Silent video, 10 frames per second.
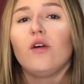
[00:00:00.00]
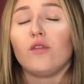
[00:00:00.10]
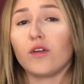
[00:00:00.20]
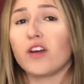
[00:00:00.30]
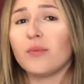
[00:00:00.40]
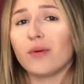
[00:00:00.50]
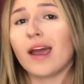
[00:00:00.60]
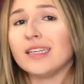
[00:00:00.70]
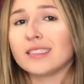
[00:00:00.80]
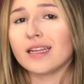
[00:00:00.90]
for their
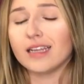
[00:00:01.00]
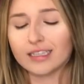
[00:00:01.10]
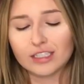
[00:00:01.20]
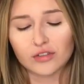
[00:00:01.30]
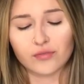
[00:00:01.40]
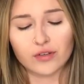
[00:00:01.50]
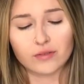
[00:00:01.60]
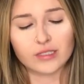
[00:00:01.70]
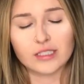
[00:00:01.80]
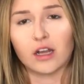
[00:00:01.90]
price, I think these are
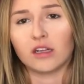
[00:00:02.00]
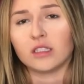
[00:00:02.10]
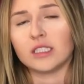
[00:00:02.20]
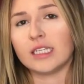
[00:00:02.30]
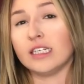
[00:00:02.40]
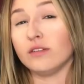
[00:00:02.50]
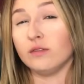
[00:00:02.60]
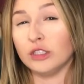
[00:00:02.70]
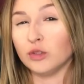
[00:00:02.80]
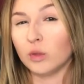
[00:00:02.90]
$15
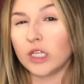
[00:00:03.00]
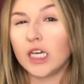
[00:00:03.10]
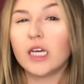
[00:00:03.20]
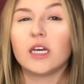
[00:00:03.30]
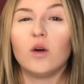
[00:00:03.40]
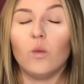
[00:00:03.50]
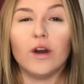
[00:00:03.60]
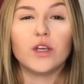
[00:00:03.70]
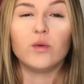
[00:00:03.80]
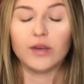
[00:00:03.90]
individually.
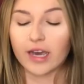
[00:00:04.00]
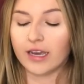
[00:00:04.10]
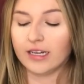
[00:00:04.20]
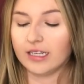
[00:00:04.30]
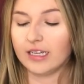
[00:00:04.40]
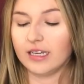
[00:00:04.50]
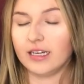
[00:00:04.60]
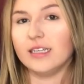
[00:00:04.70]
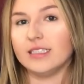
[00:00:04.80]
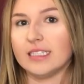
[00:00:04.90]
What you get
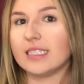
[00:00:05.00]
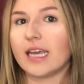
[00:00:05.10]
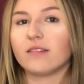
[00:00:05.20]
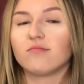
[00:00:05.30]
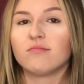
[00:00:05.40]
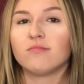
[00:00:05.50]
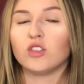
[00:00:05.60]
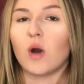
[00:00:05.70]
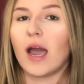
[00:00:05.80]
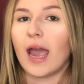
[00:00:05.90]
is insane.
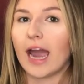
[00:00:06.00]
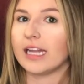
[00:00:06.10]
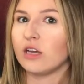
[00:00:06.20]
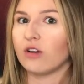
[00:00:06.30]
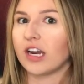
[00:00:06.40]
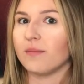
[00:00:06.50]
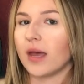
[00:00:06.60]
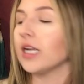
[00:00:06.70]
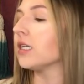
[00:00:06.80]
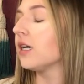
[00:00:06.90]
So I highly
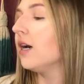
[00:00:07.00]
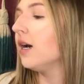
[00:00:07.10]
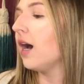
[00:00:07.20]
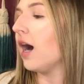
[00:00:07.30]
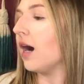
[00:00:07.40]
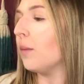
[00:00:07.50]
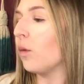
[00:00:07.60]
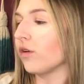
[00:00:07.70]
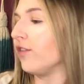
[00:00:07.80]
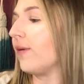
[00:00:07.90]
recommend
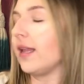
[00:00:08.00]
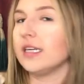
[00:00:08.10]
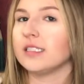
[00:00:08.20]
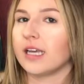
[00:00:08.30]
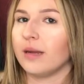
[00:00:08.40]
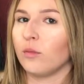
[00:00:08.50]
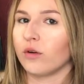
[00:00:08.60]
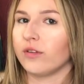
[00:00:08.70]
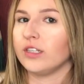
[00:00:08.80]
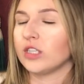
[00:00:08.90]
Morphe palettes and
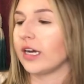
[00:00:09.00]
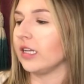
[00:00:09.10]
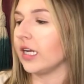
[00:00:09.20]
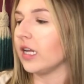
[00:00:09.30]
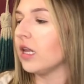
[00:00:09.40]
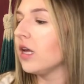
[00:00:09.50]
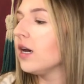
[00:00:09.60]
Morphe Jaclyn Hill.